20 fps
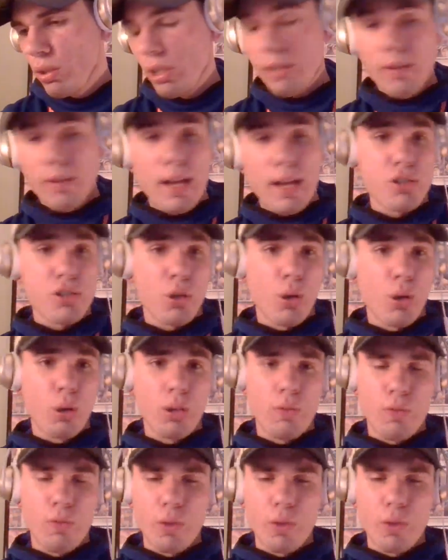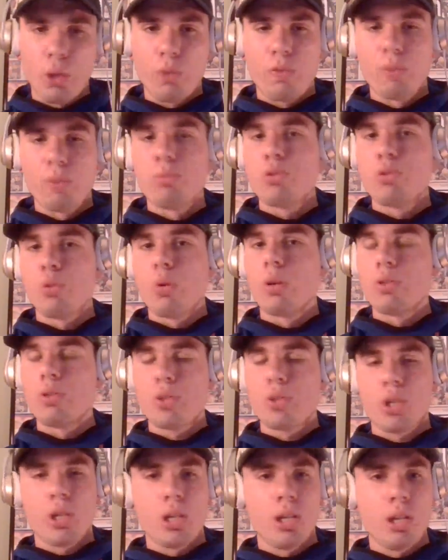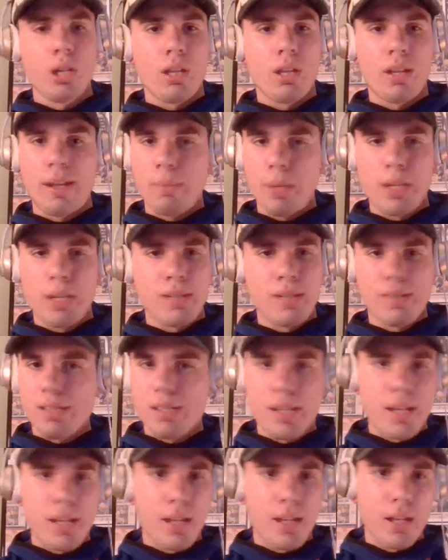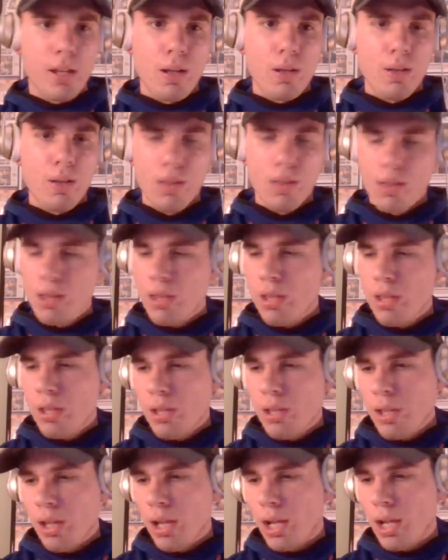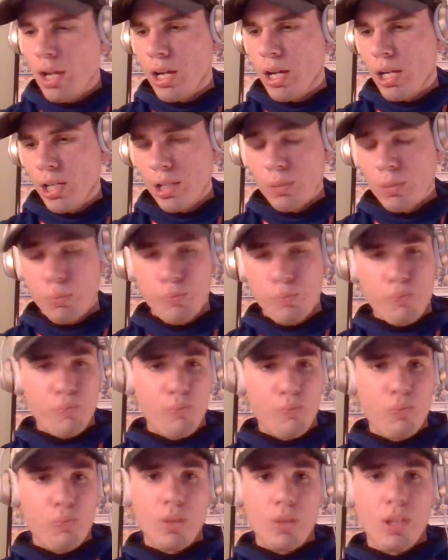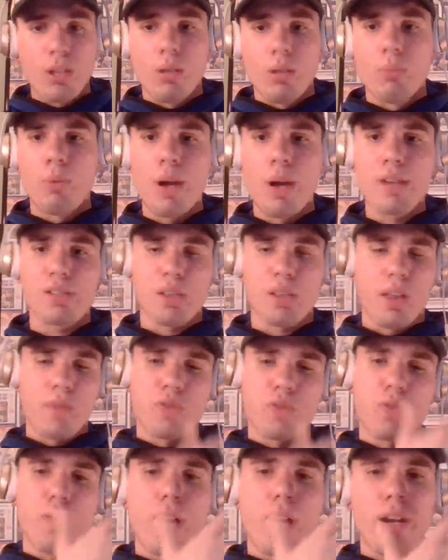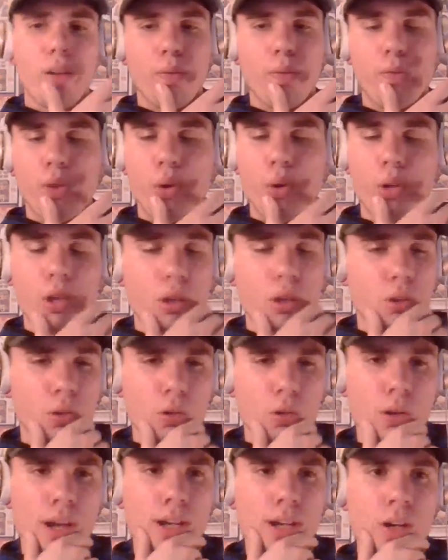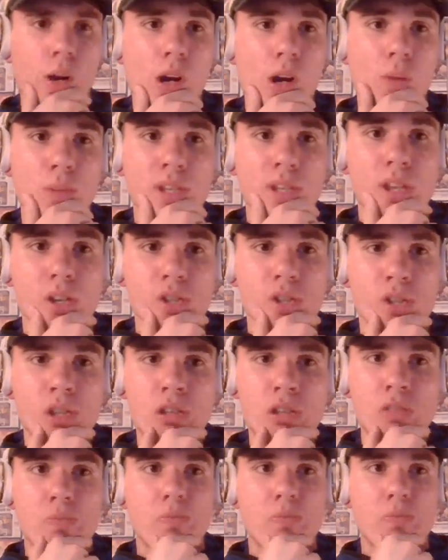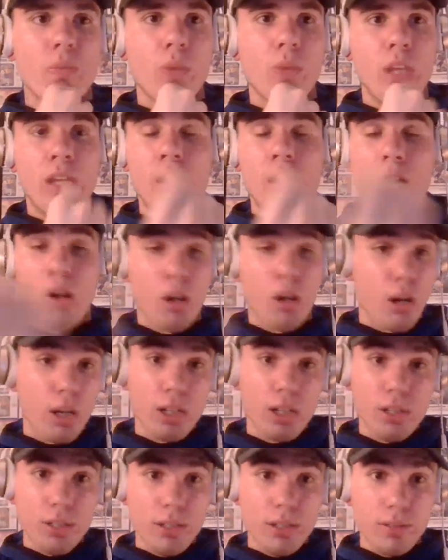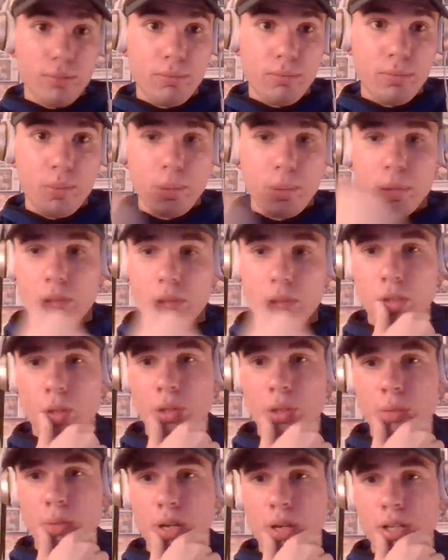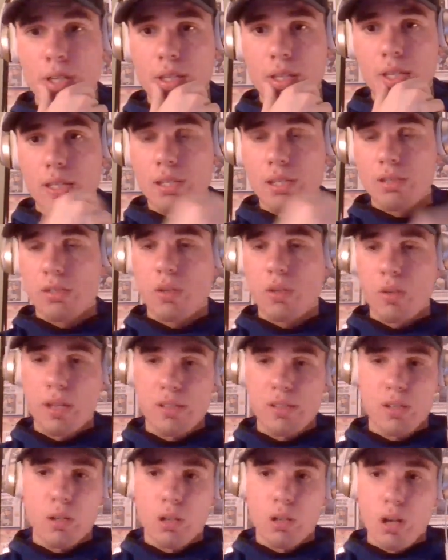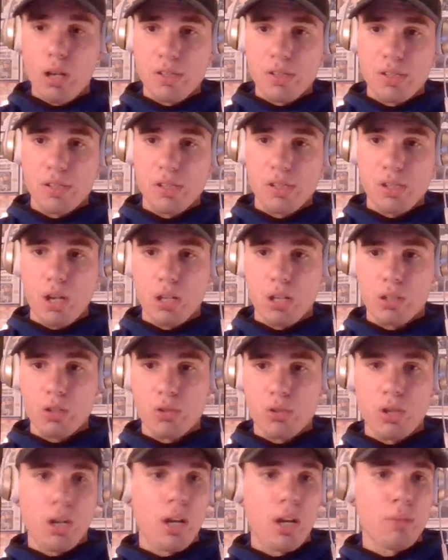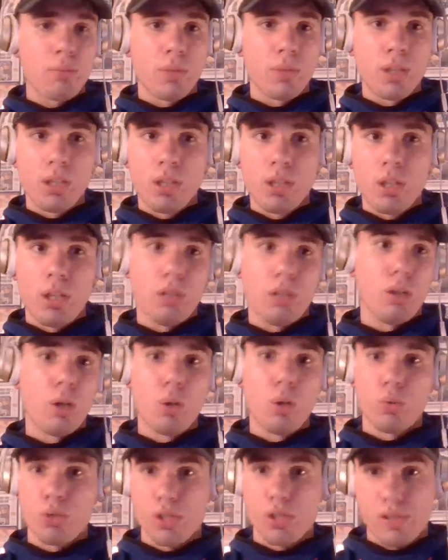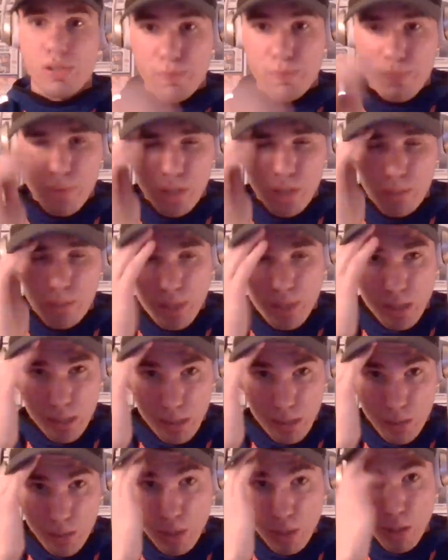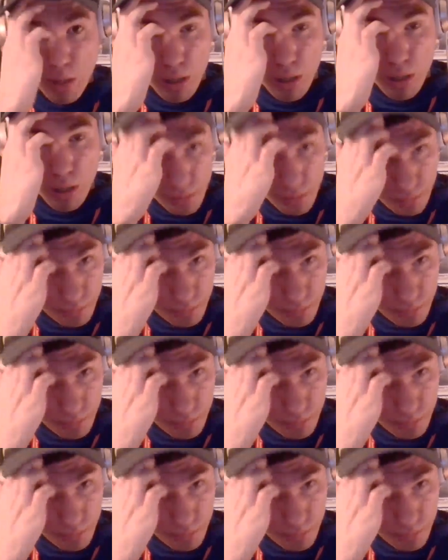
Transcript: Elijah Holyfield from Georgia. I like Benny Snell. Bryce Love's floating under the radar because he got hurt. You know, he might hit, so that's going to cause his stock to drop alone just because he's going to be hurt.